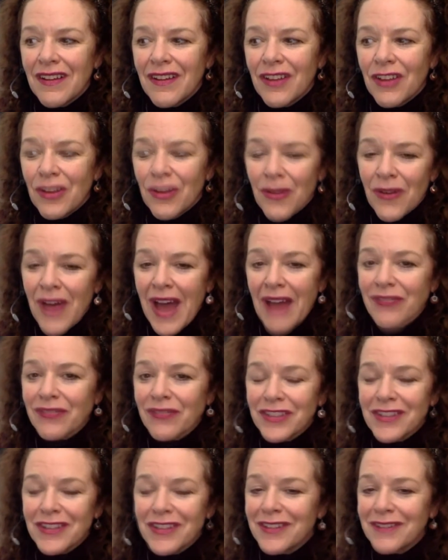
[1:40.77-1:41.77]
you'll have
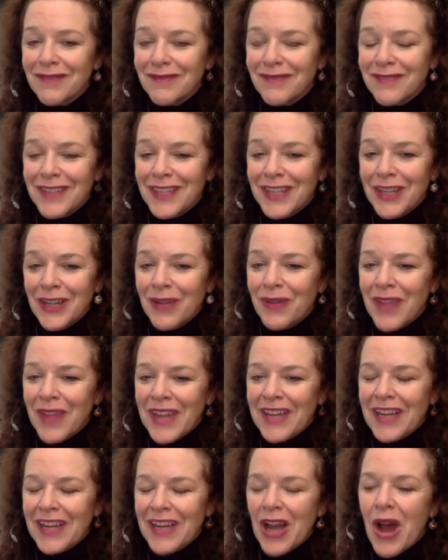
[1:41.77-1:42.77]
to,
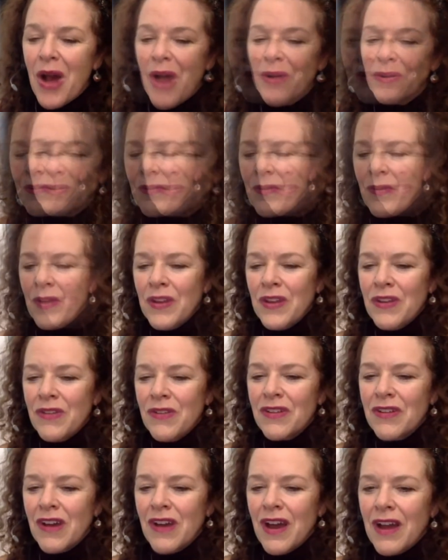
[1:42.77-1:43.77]
let it go. When
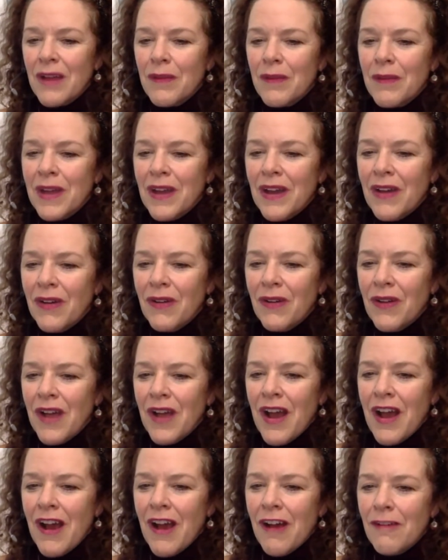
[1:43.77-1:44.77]
you talk about
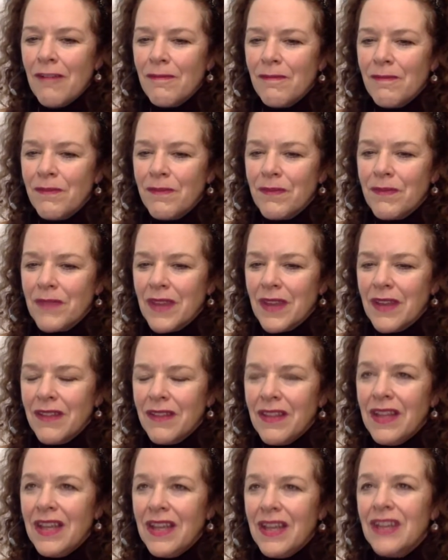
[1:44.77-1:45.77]

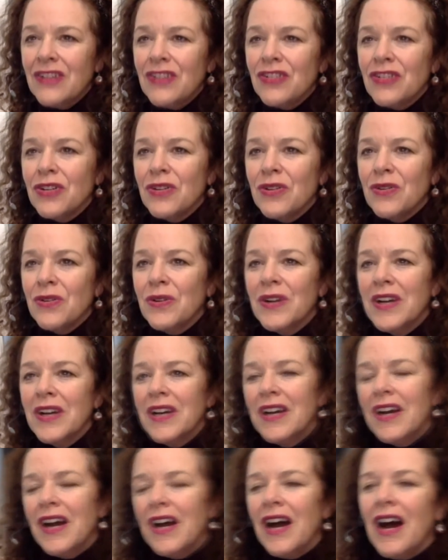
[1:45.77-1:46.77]
the issue
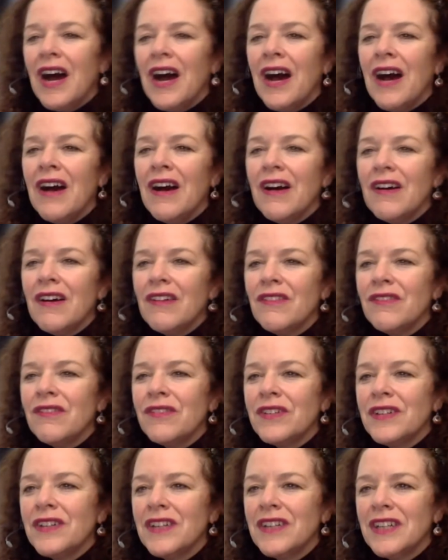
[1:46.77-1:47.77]

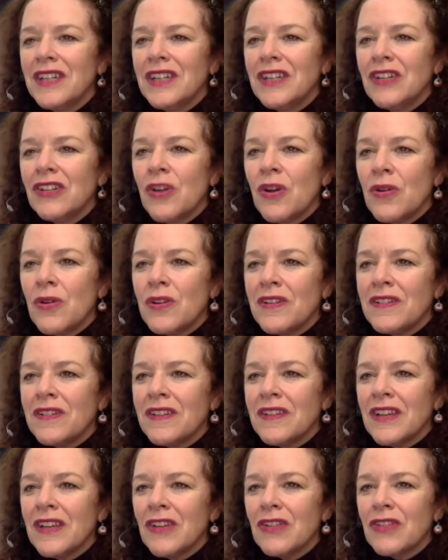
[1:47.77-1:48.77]
of
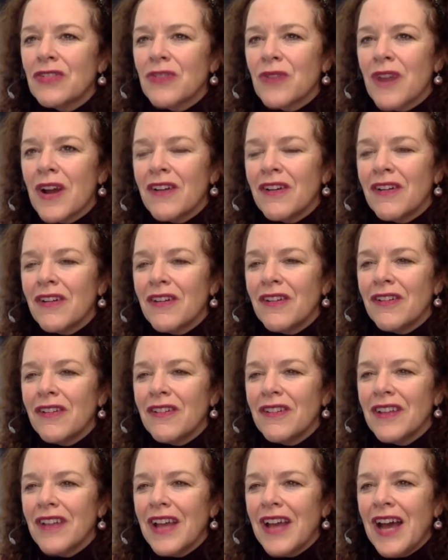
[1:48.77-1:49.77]
noticing your
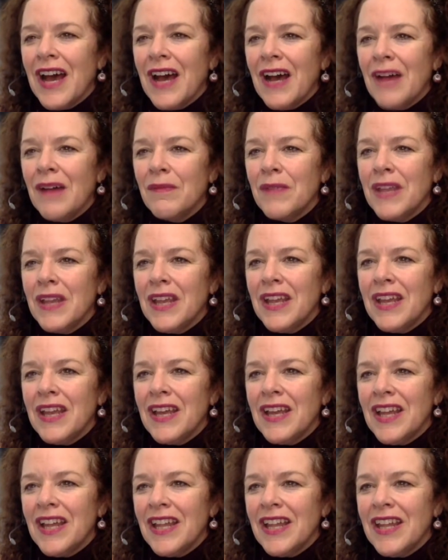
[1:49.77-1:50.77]
struggle
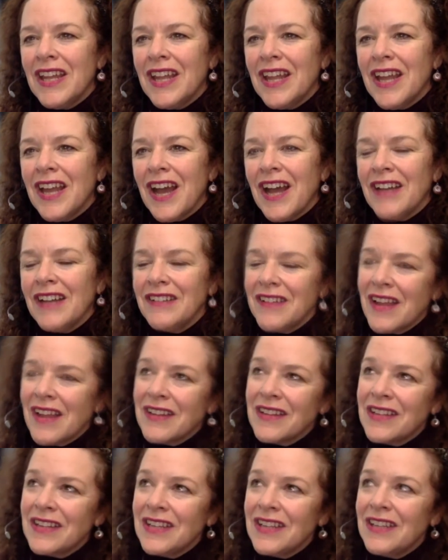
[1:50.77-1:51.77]
in
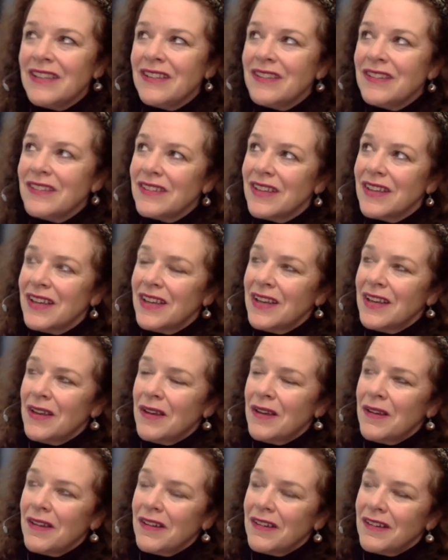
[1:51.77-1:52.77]
identities,
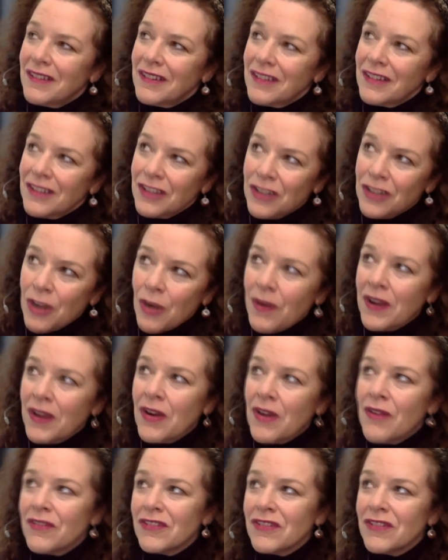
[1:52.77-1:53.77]

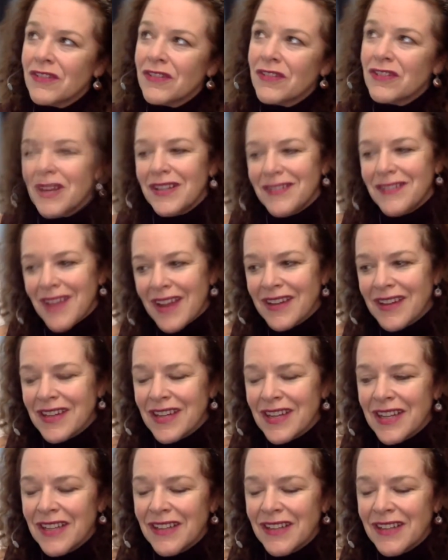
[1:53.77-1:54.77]
going over to
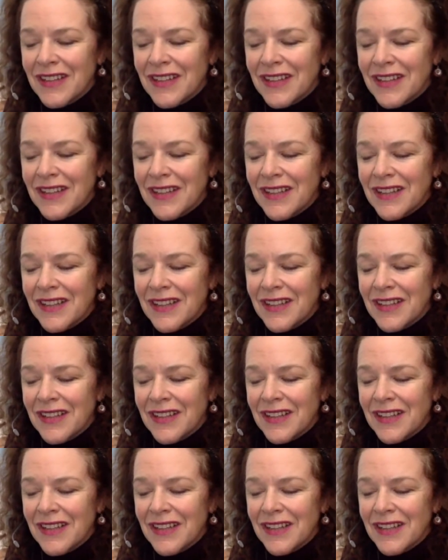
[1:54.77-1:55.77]
identities,
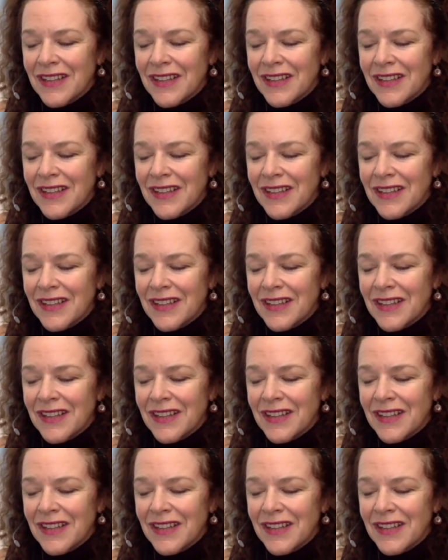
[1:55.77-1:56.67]
it's like